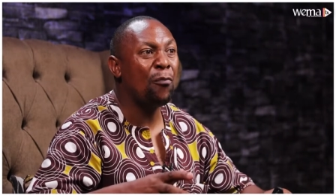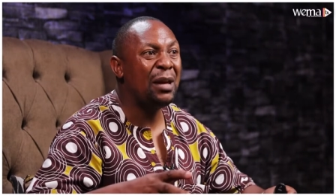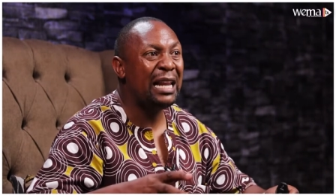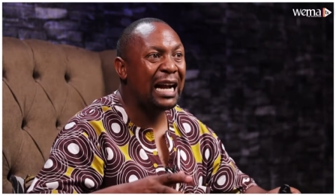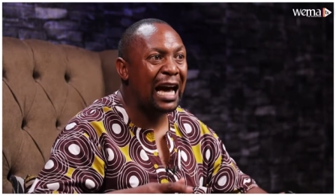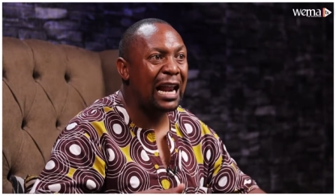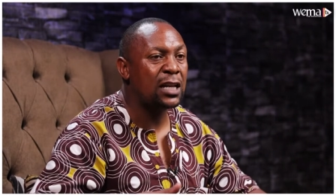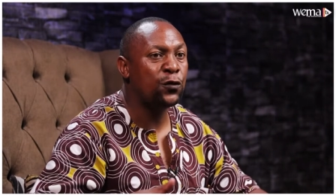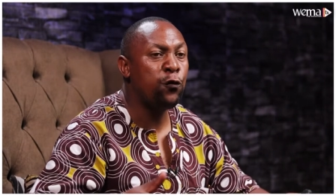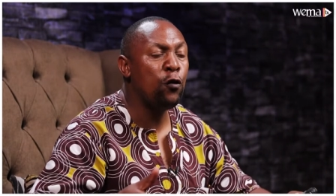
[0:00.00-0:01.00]
of many
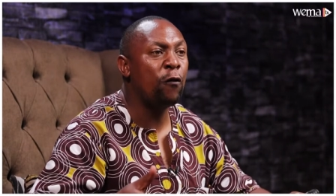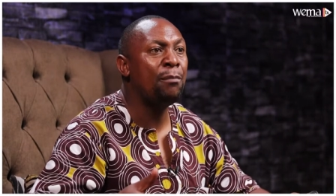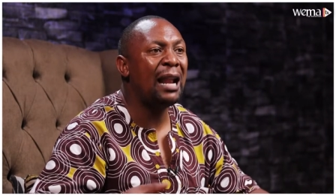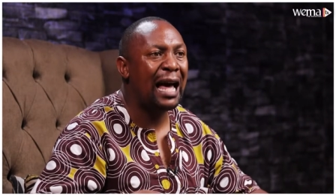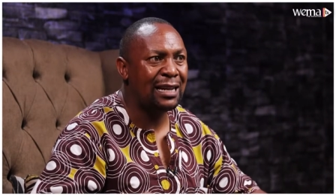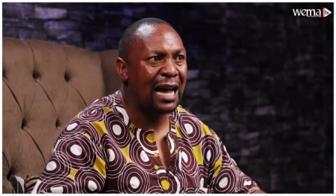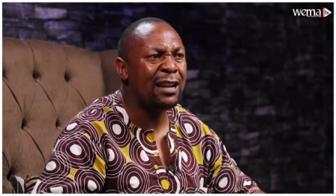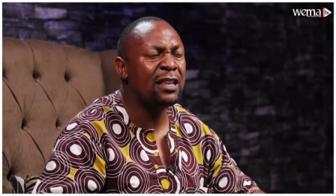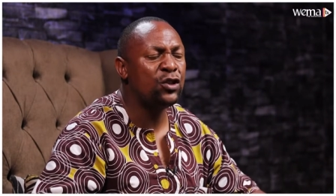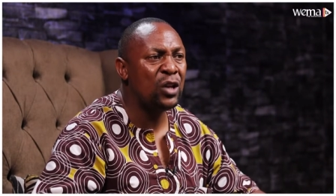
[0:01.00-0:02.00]
colors full of blood
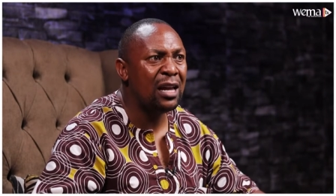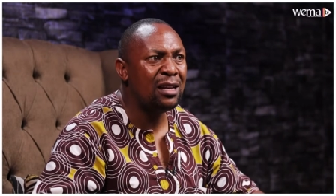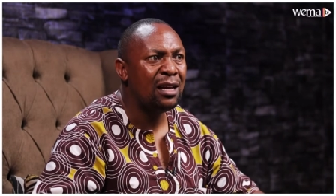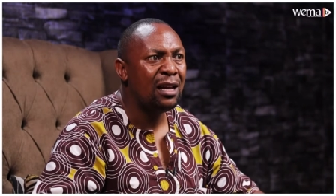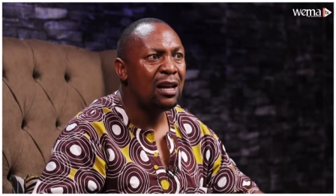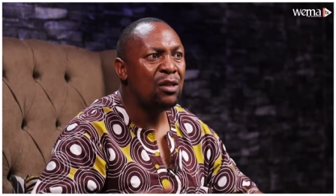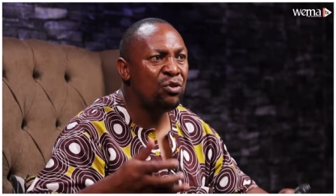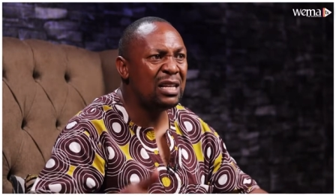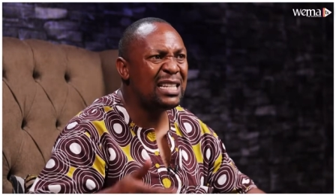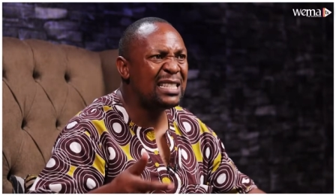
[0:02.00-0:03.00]
and they said,
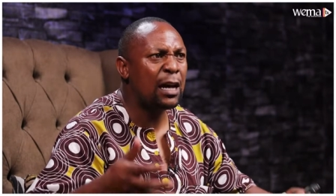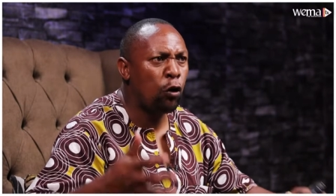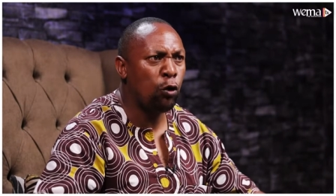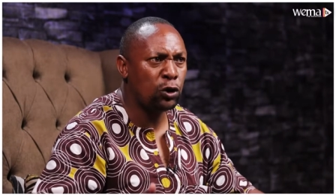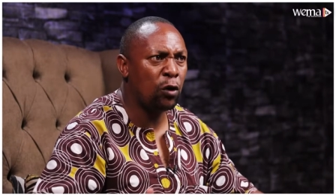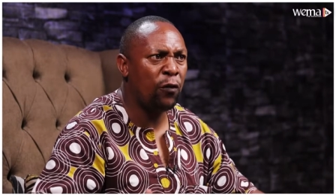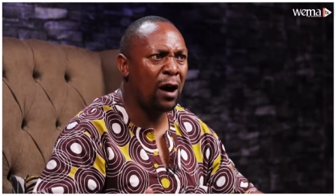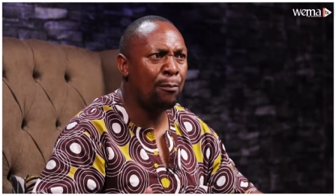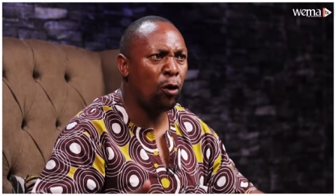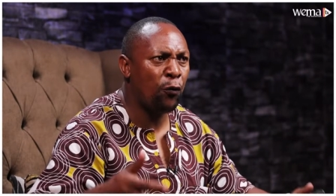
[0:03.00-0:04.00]
This is the coat of,
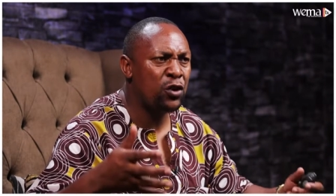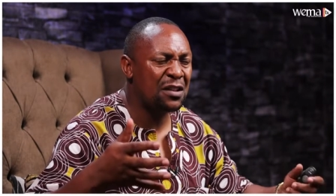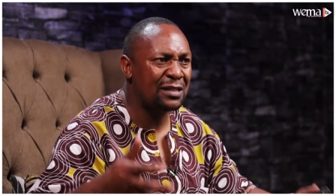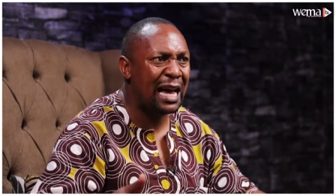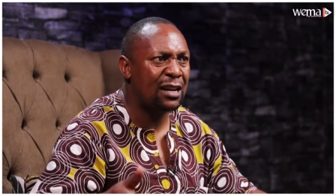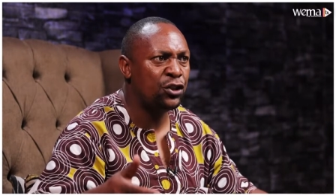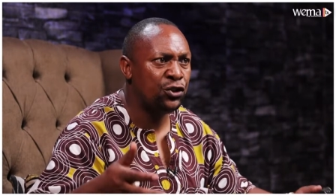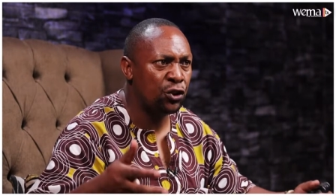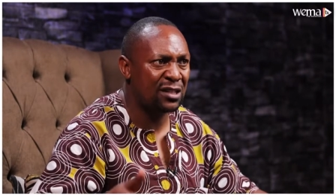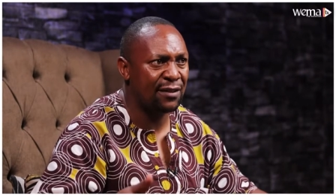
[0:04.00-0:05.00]
our, of your
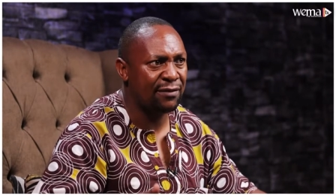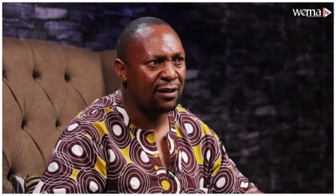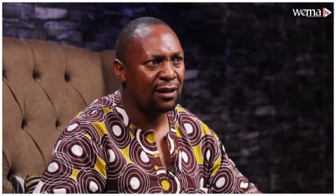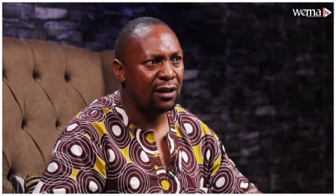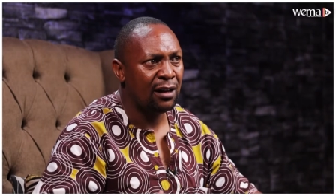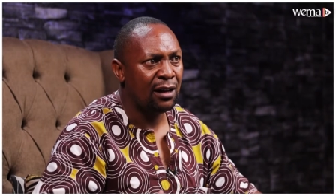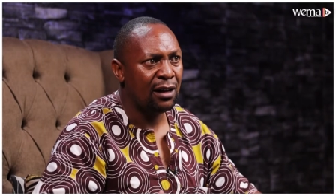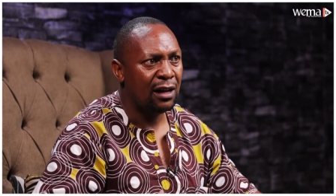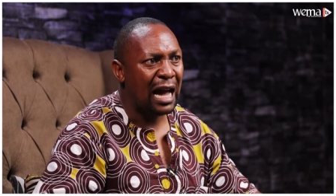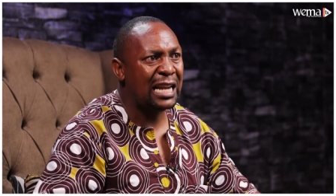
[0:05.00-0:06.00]
son Joseph,
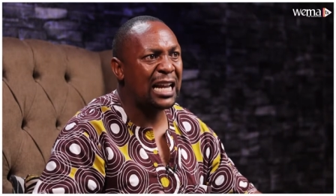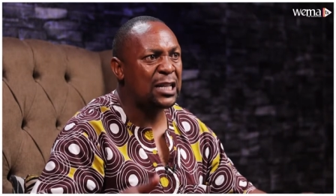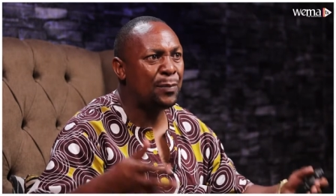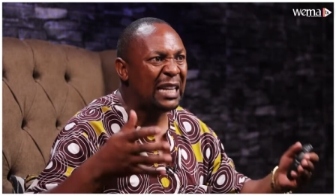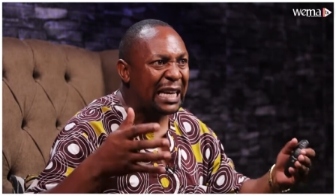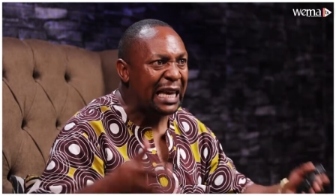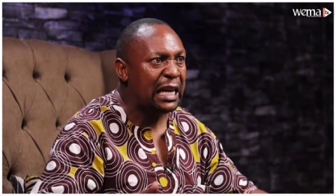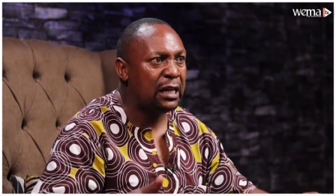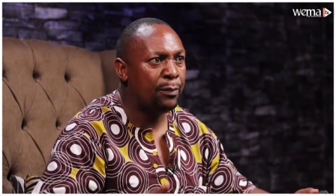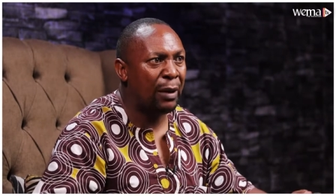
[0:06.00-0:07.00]
and he has been
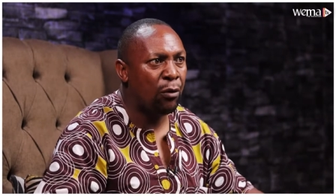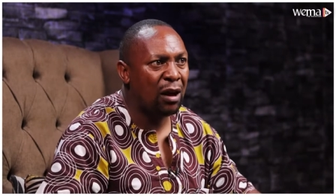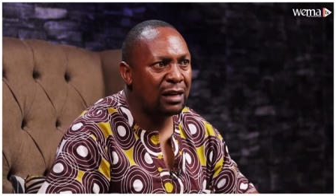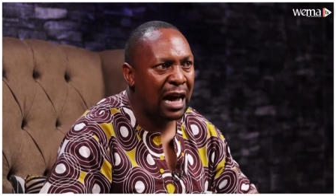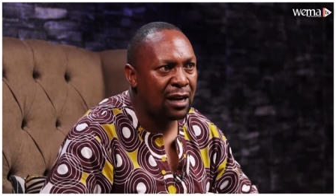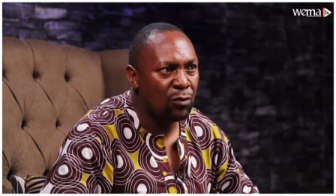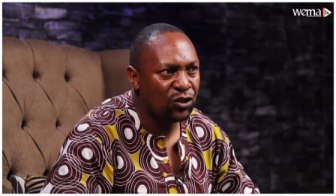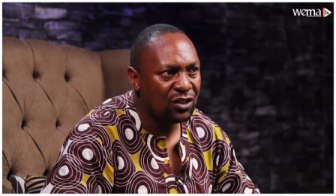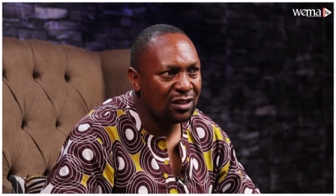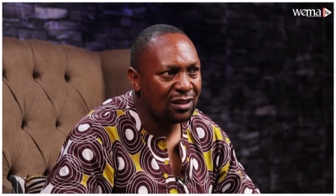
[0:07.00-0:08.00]
killed by wild
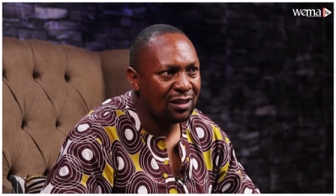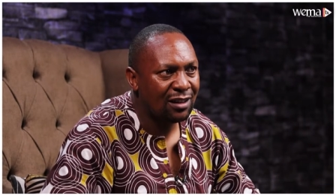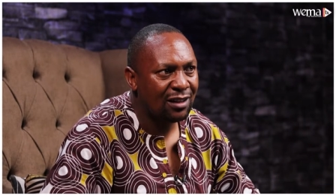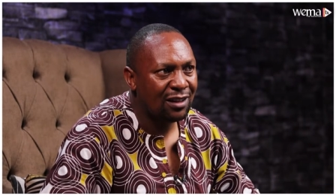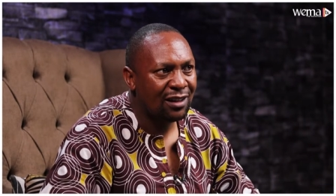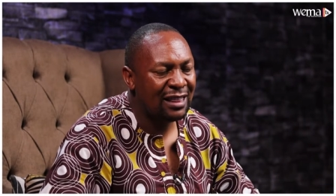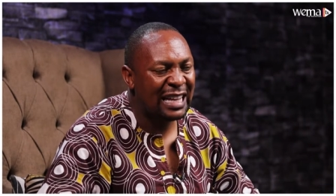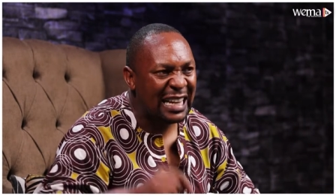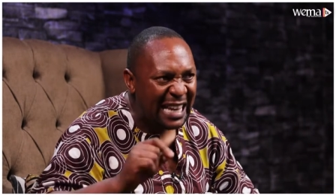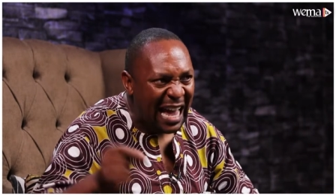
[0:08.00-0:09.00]
animals.
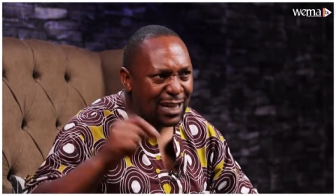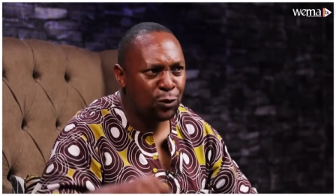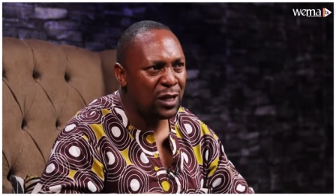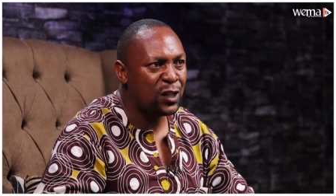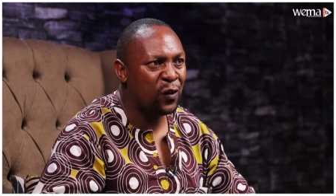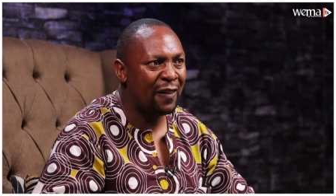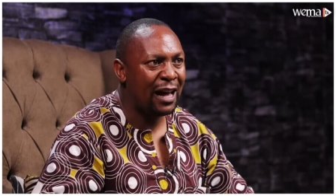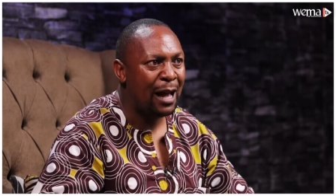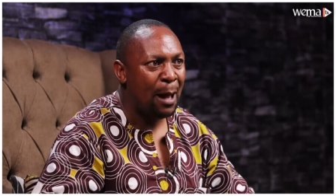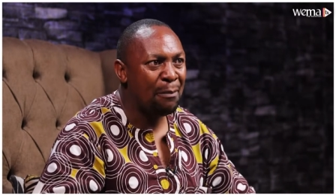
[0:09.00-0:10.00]
They lied to his
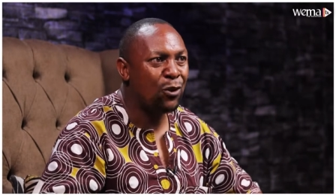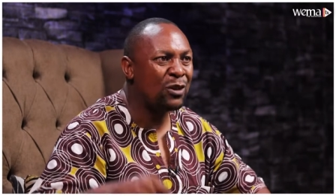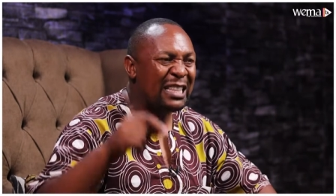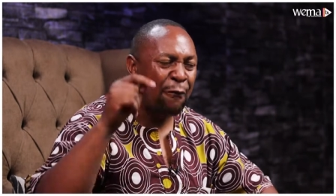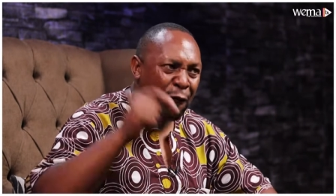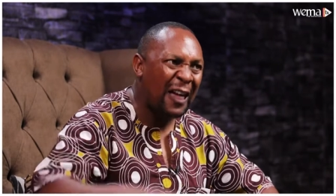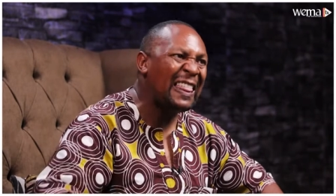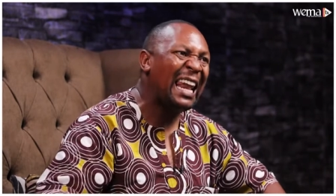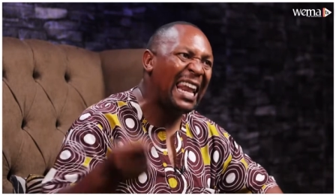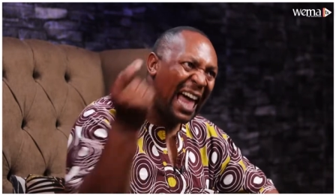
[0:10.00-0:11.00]
father because the
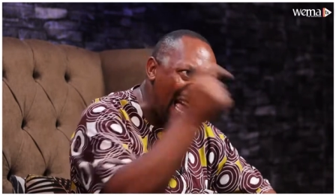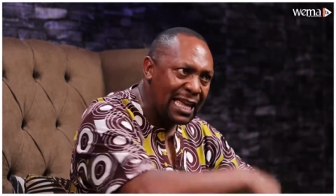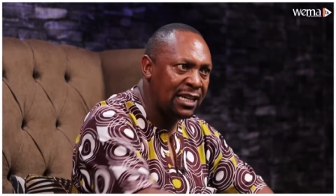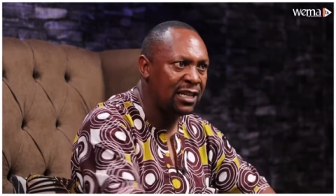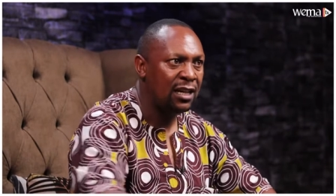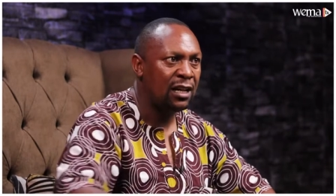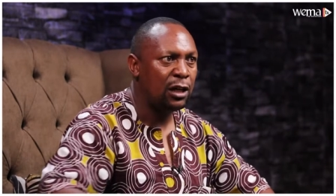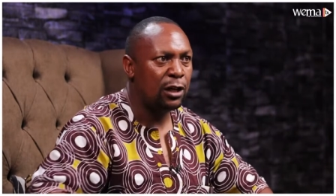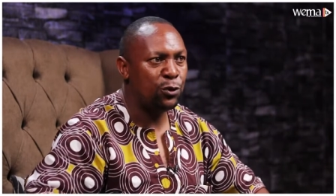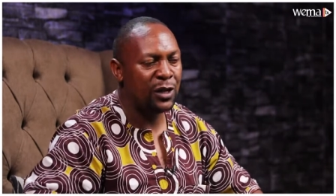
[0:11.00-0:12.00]
father lied
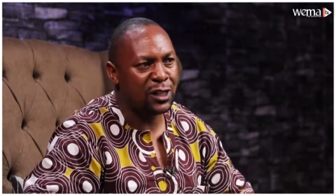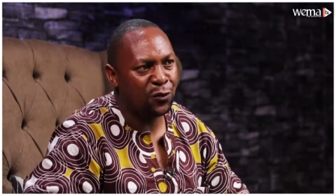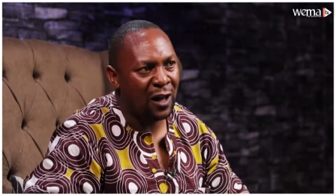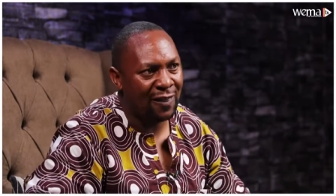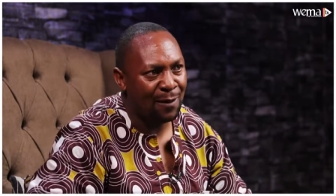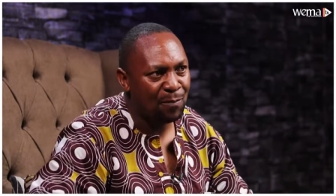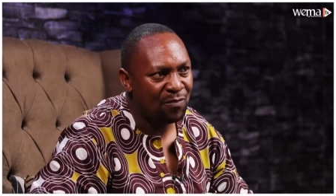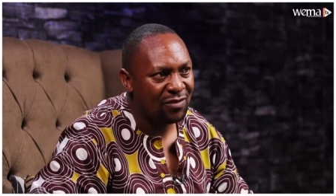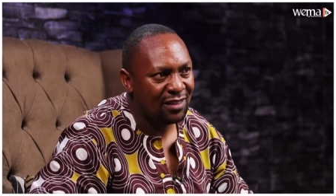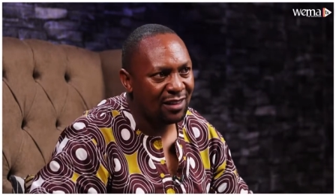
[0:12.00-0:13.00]
to his father.
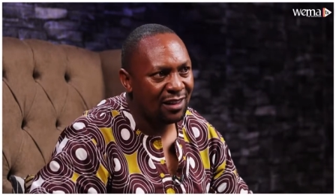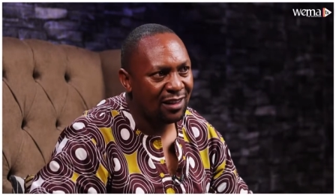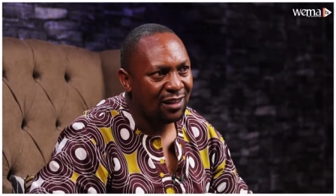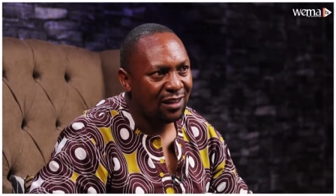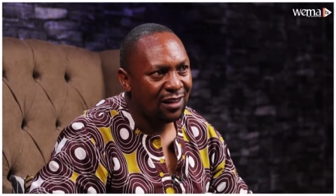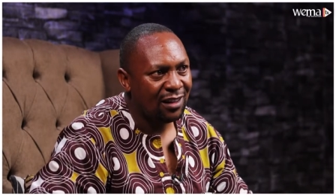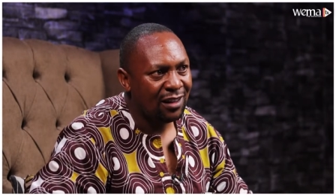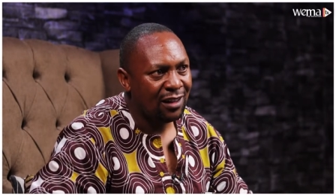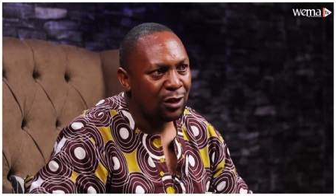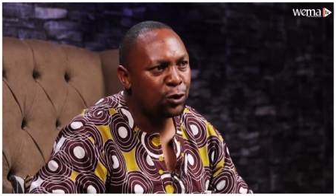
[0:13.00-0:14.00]

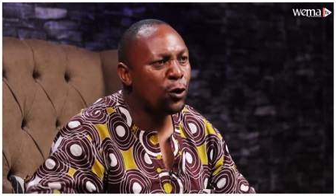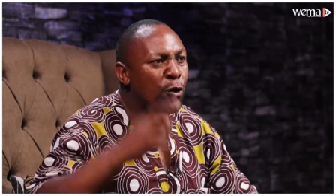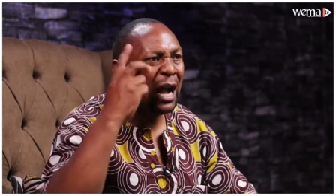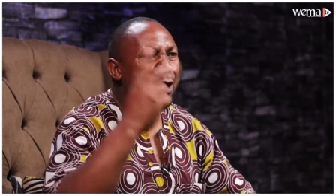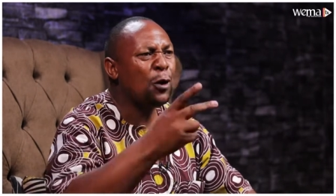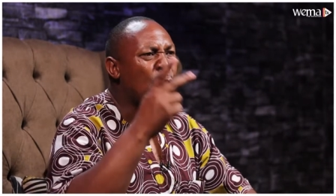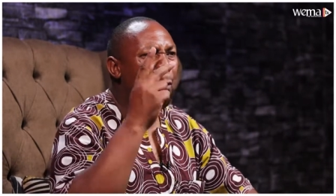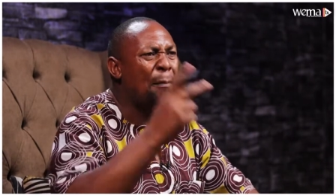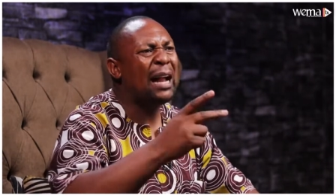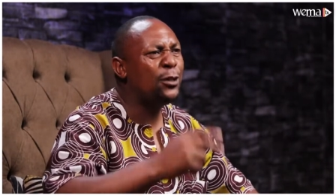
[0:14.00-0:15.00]
So you cannot
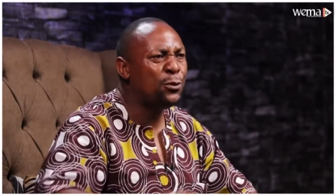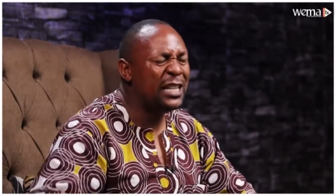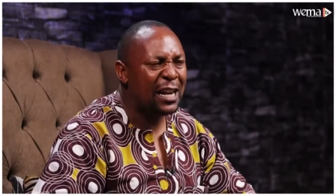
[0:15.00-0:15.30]
command two